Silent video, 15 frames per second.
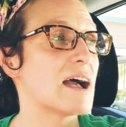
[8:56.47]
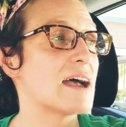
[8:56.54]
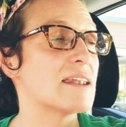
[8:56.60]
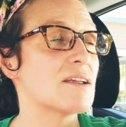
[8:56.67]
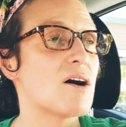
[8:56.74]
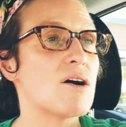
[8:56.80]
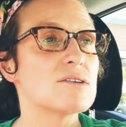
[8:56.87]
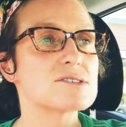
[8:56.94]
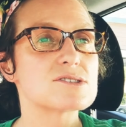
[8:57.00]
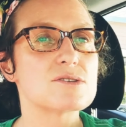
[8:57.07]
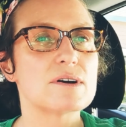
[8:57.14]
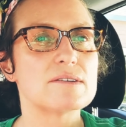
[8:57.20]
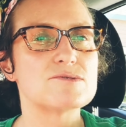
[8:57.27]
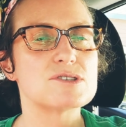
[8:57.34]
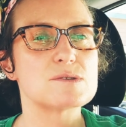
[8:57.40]
And also,
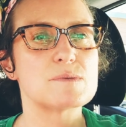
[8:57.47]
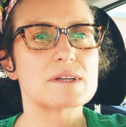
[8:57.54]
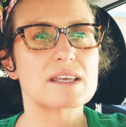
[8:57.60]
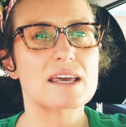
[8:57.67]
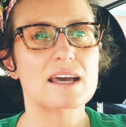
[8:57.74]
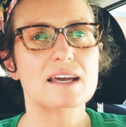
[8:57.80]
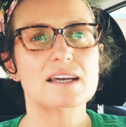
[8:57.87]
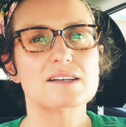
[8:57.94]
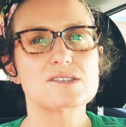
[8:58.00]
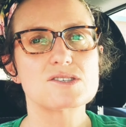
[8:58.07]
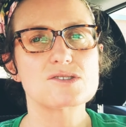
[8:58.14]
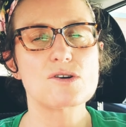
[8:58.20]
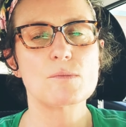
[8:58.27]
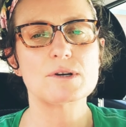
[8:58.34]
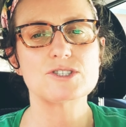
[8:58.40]
I've just been kicking
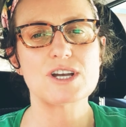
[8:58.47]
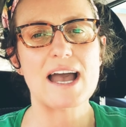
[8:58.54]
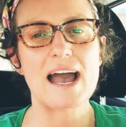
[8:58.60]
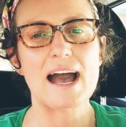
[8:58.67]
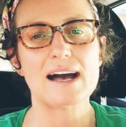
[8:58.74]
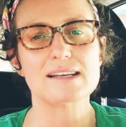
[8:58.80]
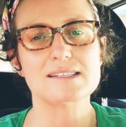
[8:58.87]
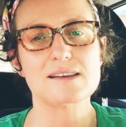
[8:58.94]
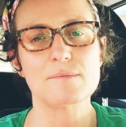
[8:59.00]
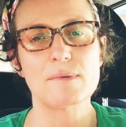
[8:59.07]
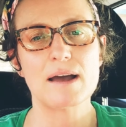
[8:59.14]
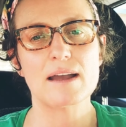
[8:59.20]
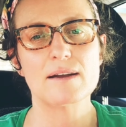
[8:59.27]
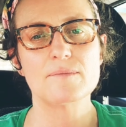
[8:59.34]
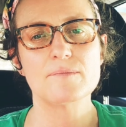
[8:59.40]
so much ass on
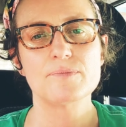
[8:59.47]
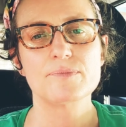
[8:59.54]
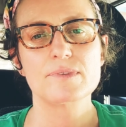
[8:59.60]
my